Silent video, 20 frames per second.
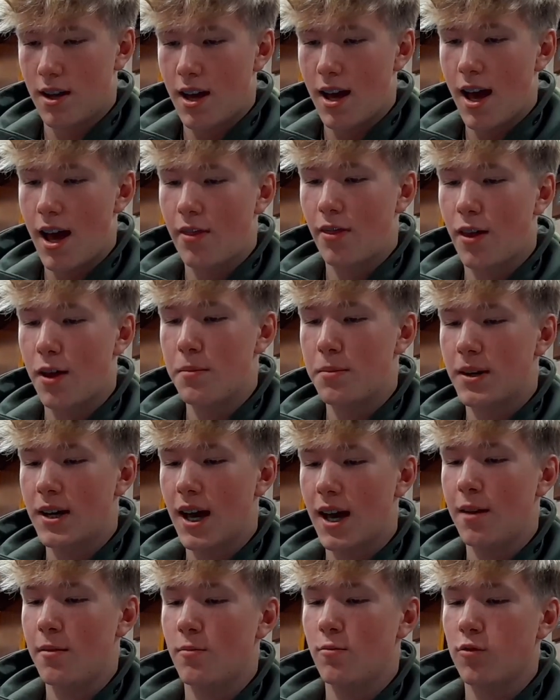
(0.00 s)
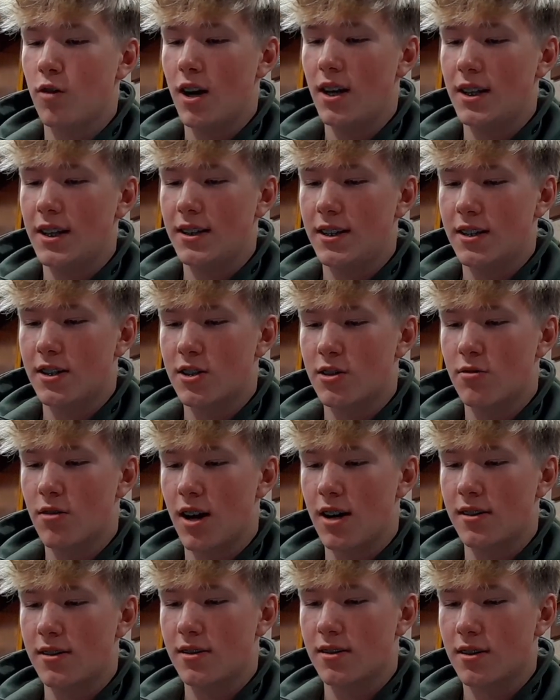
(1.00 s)
And they became greatly
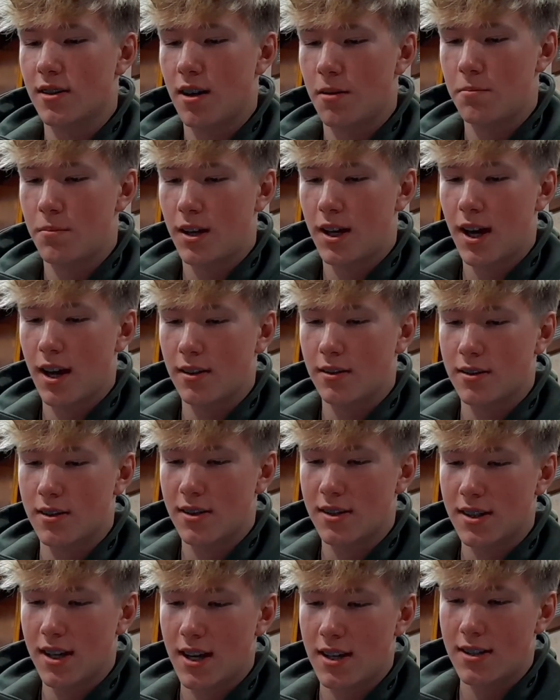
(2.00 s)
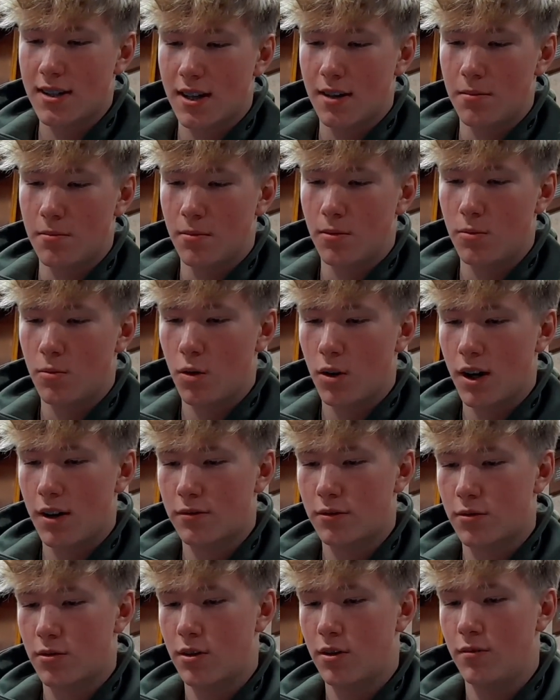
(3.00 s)
distressed and began to say to him one
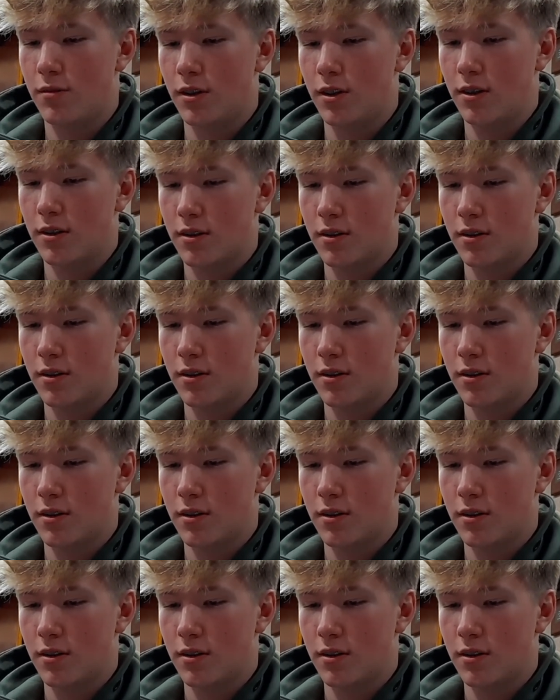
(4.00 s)
after another,